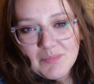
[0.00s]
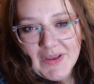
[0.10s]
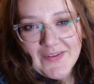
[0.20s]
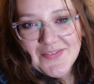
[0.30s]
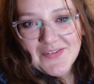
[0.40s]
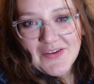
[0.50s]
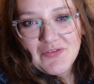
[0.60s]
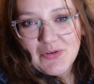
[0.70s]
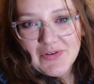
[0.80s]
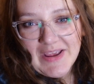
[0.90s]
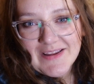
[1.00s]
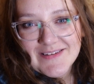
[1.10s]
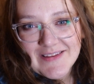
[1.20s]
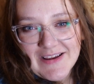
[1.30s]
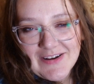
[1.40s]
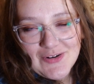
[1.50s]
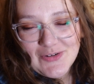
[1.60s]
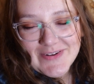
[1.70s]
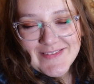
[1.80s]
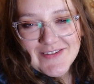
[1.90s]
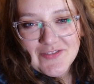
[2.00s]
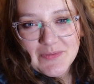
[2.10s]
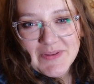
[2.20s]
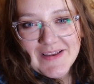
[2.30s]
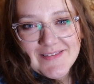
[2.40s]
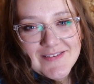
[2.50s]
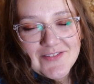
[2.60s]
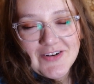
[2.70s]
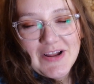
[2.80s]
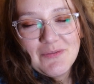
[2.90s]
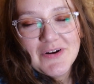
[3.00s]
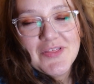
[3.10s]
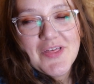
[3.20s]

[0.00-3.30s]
Because if you take it to like a gold and silver place, silver ain't worth